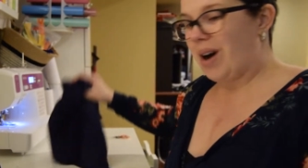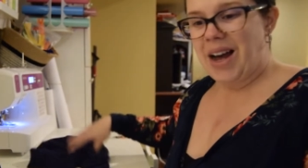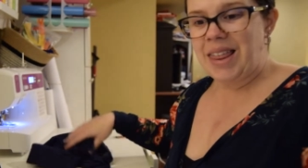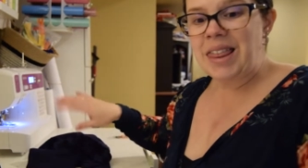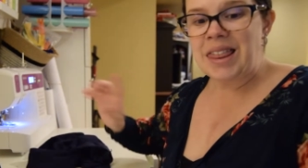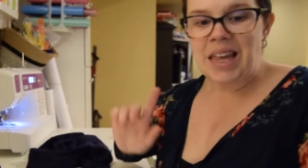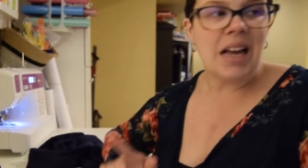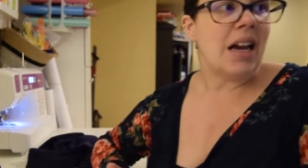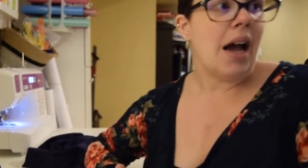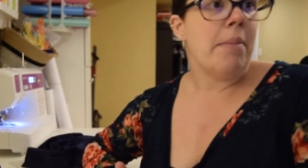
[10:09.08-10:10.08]
I
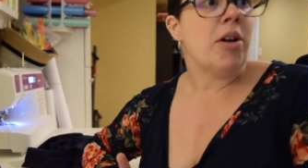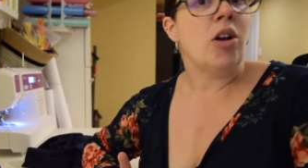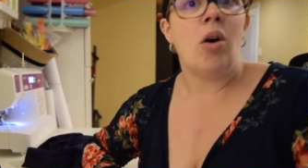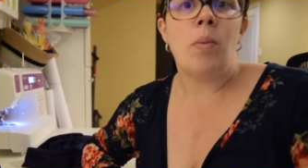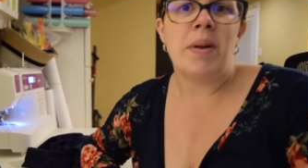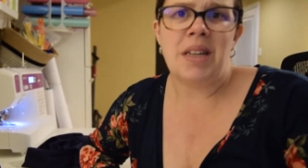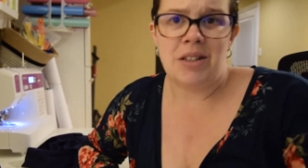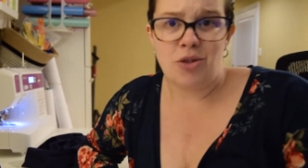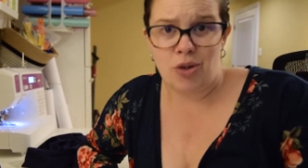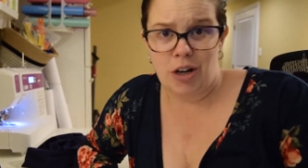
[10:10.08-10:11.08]
think I'm gonna open the
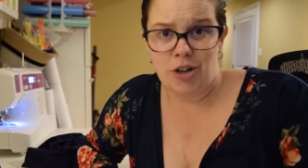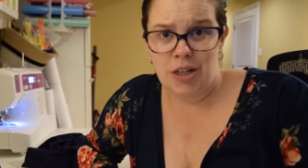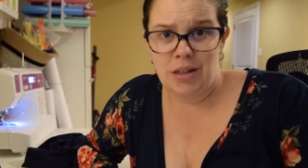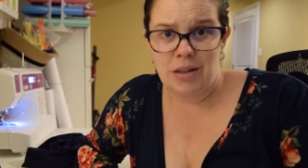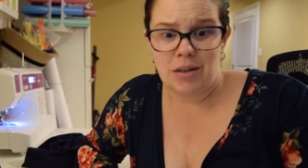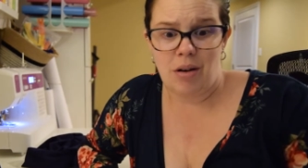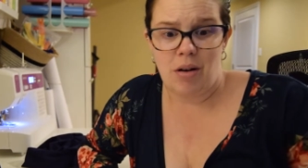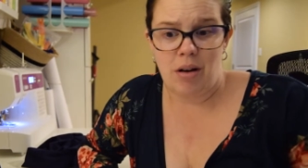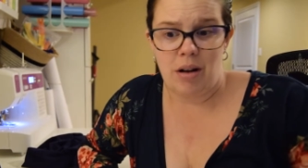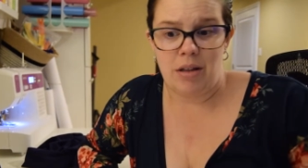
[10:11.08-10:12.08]
instructions
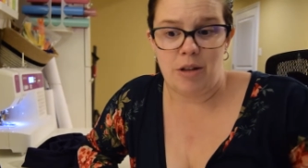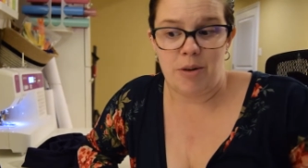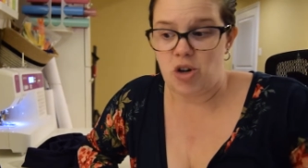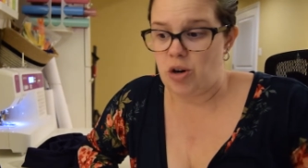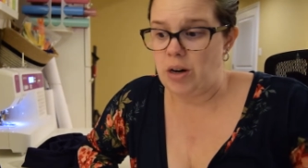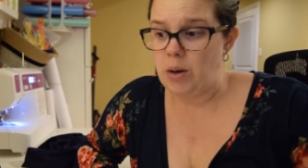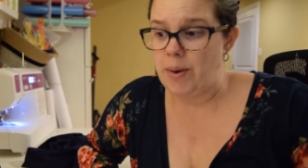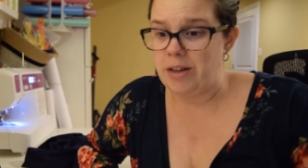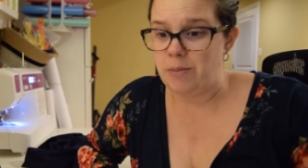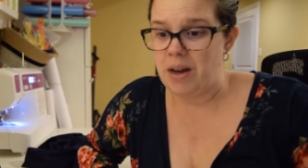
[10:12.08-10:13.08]
on the maternity
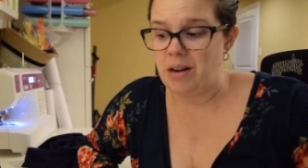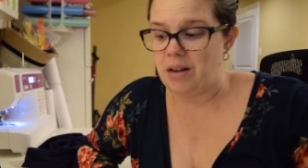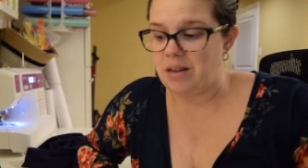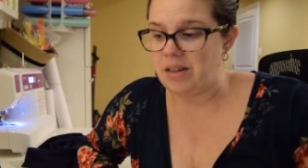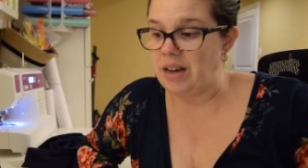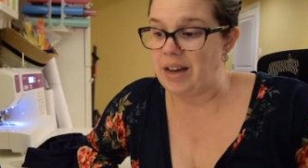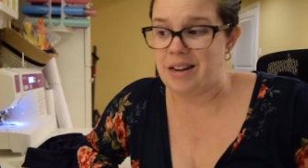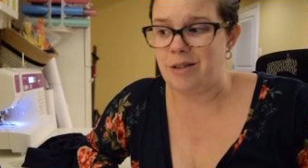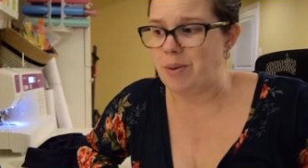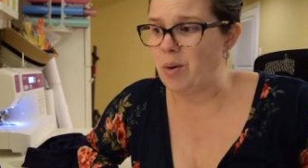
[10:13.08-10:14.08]
waistband because again,
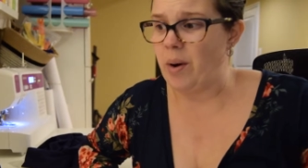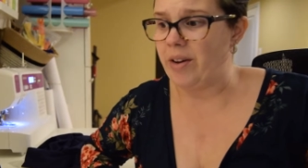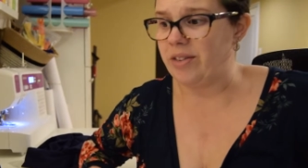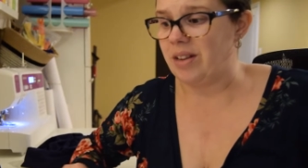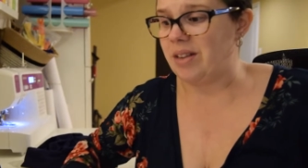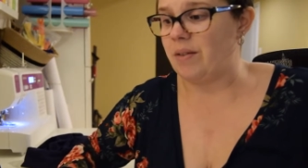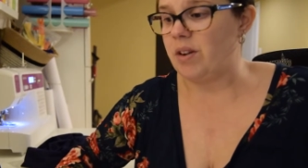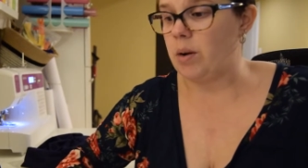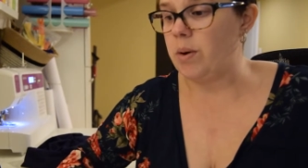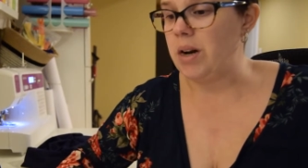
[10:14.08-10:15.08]
it's been a while since I've
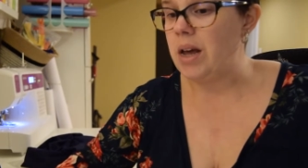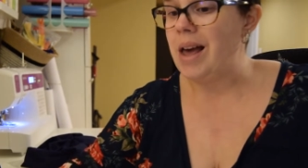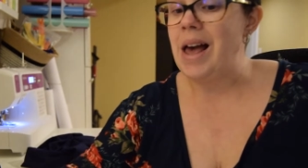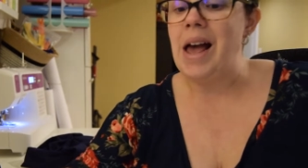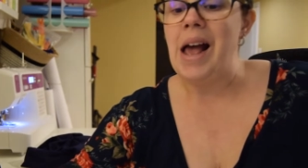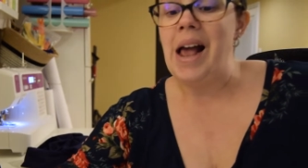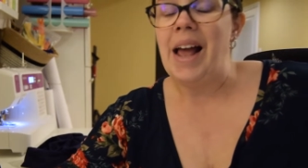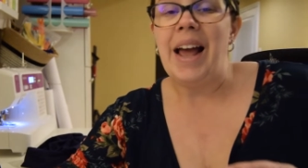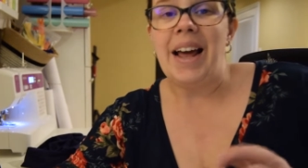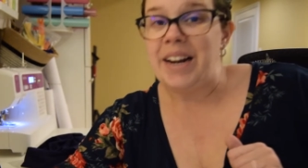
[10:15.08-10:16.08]
done one.
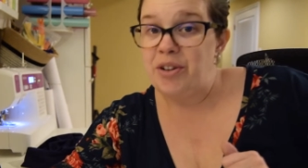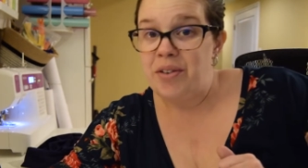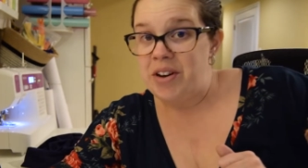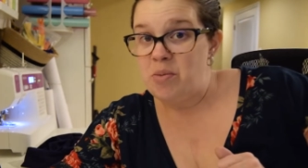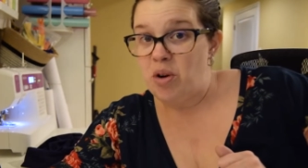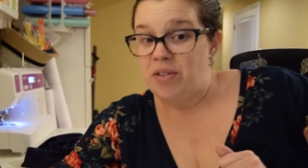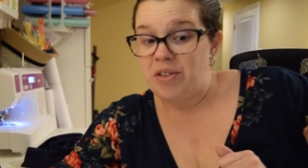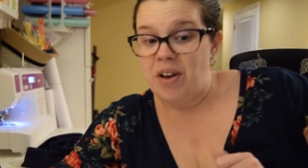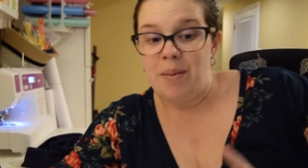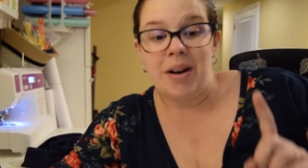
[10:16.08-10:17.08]
And I don't have any more of this
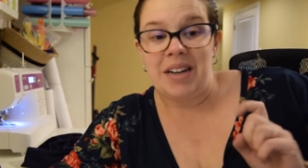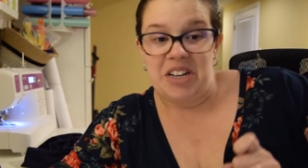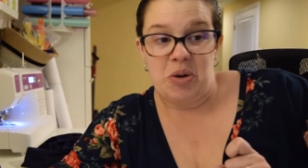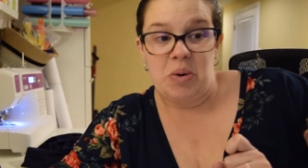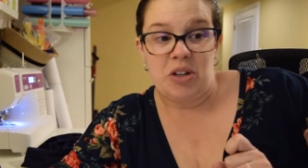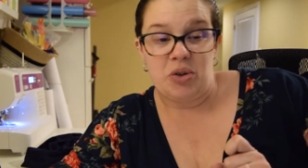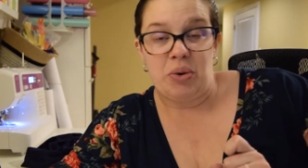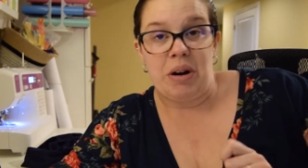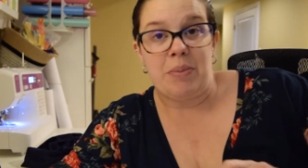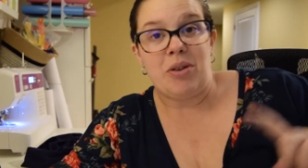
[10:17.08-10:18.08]
fabric and I don't wanna screw
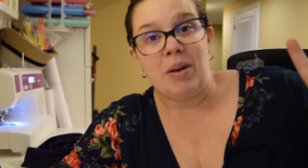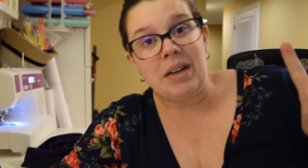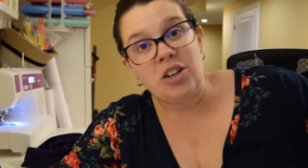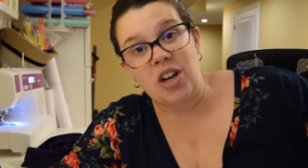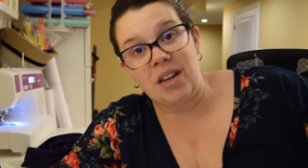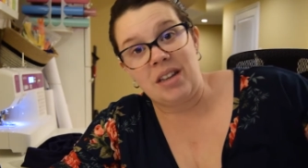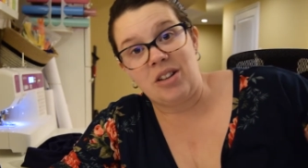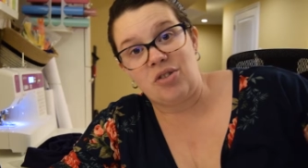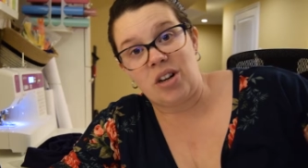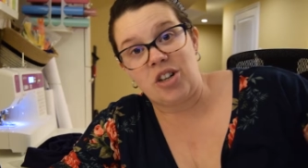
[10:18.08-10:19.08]
it up. So I'm gonna check the
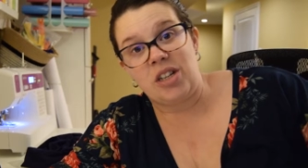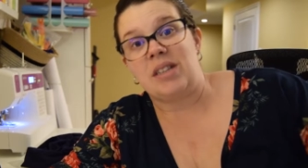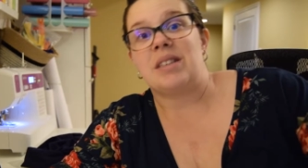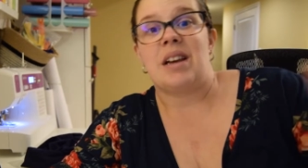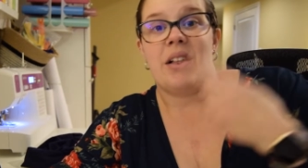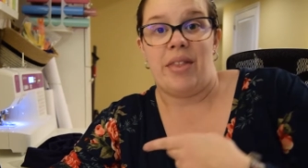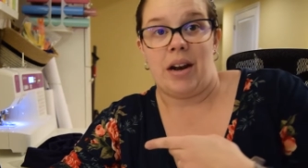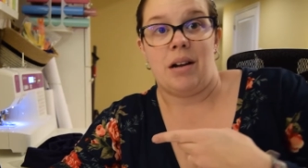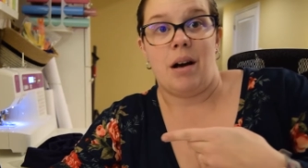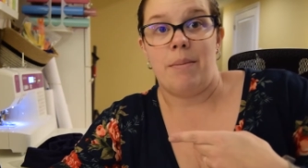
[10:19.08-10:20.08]
instructions and
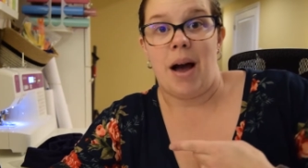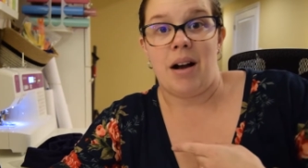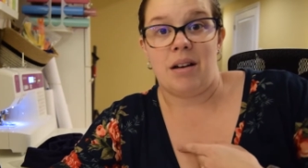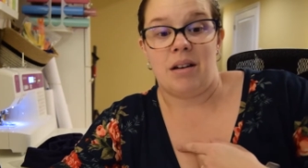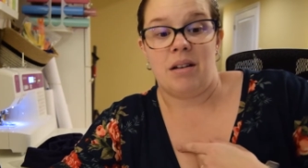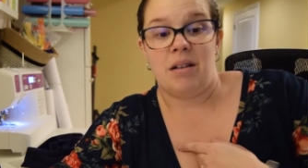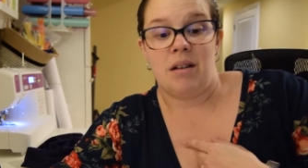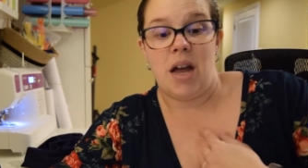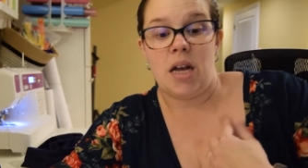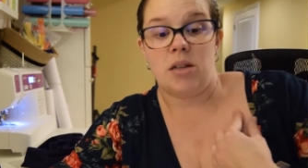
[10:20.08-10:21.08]
then come back
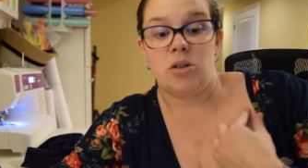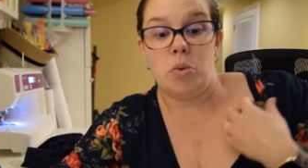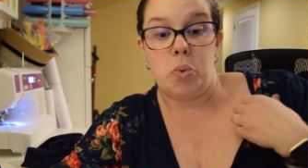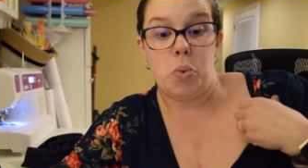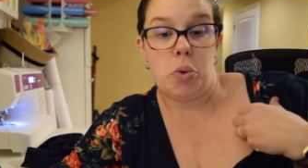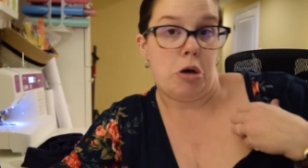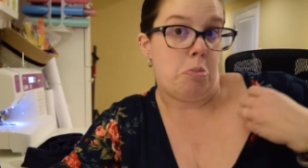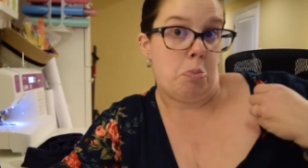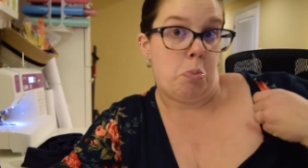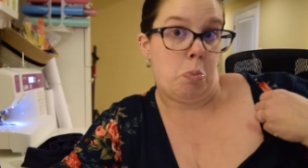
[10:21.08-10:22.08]
and sew
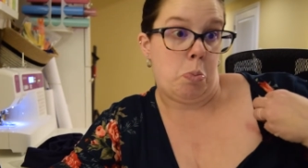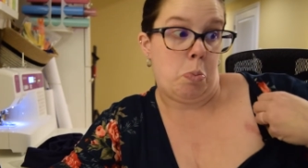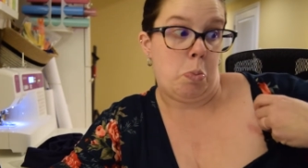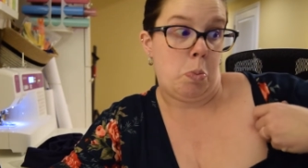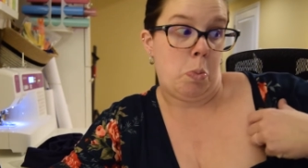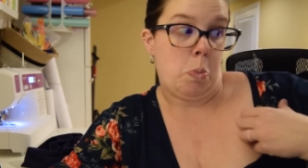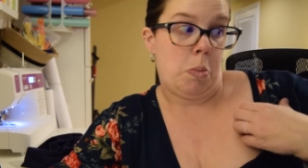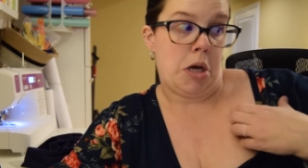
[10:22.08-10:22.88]
them, I